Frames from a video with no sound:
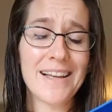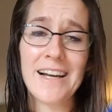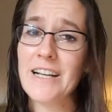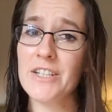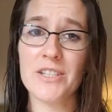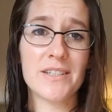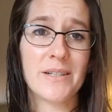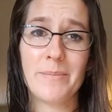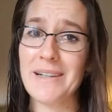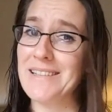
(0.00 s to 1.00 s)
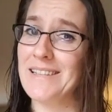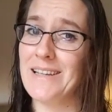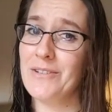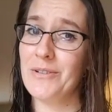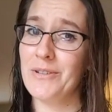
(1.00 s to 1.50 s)
kind of just did my
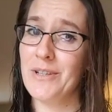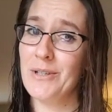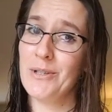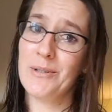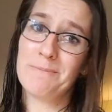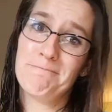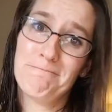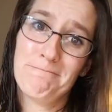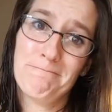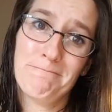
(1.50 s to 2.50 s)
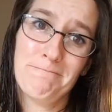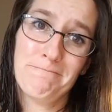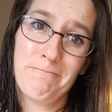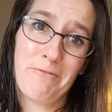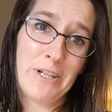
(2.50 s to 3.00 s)
standard
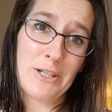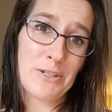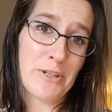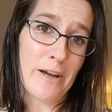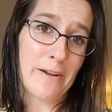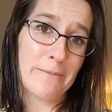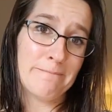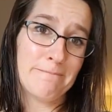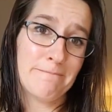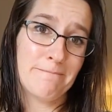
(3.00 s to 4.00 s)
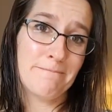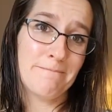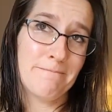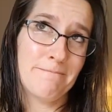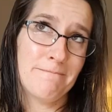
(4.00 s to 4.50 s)
vanilla sock
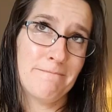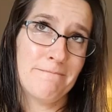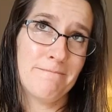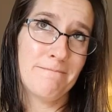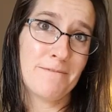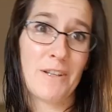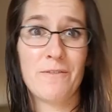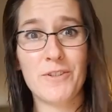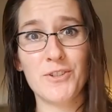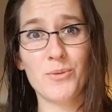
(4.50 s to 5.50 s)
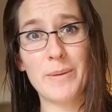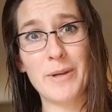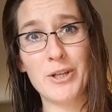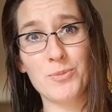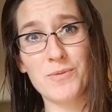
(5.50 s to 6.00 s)
that fits the way
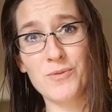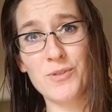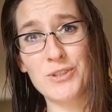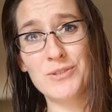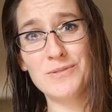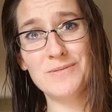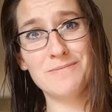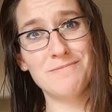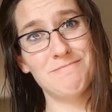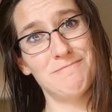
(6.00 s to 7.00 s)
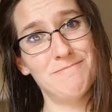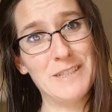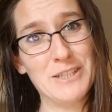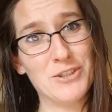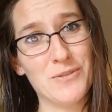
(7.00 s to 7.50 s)
my husband's foot
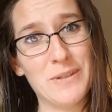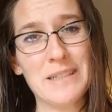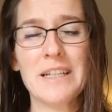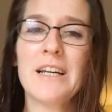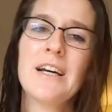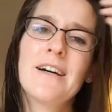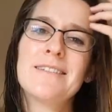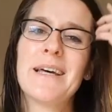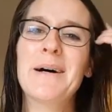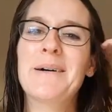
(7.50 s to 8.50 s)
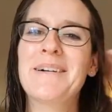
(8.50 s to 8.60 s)
needs it to fit, so,